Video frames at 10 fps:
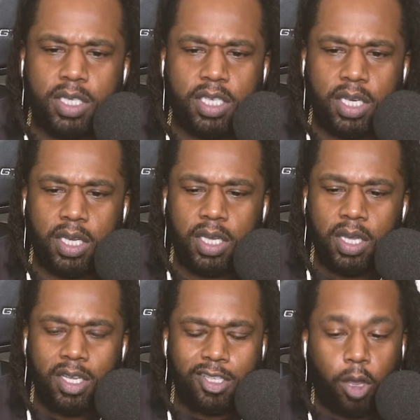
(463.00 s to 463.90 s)
and shit.
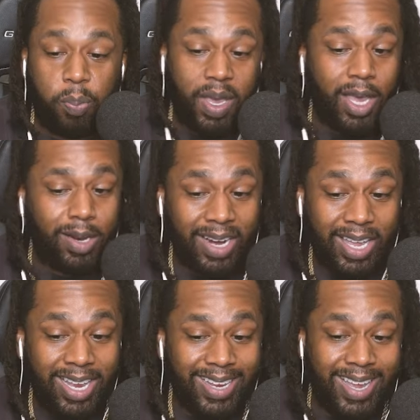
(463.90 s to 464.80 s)
So big,
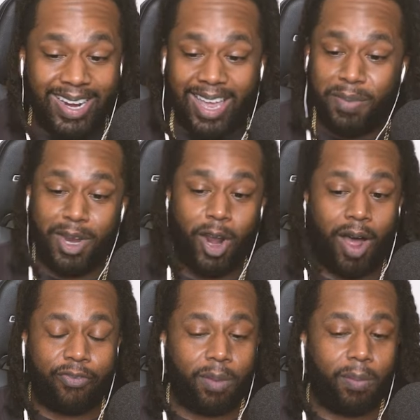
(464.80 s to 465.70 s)
he he let me know off